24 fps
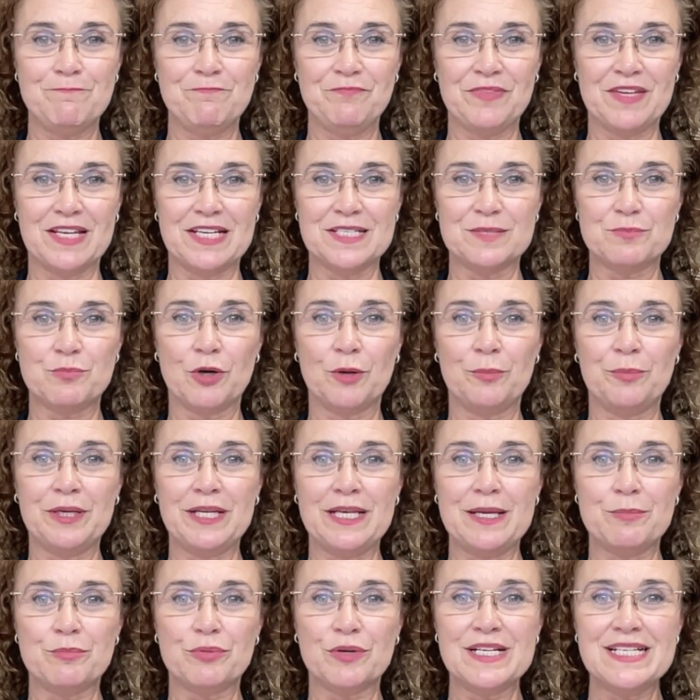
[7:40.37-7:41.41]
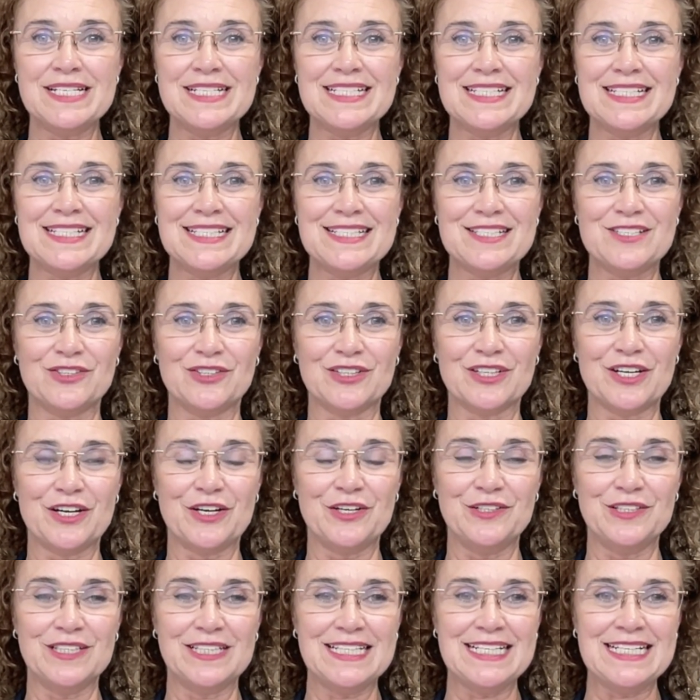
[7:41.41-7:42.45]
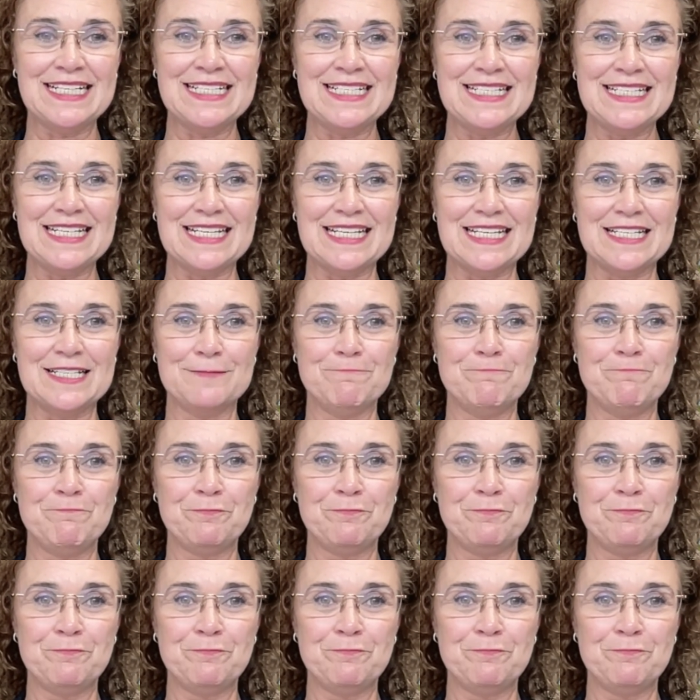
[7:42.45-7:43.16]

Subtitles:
That's propertyapprentice.co.nz.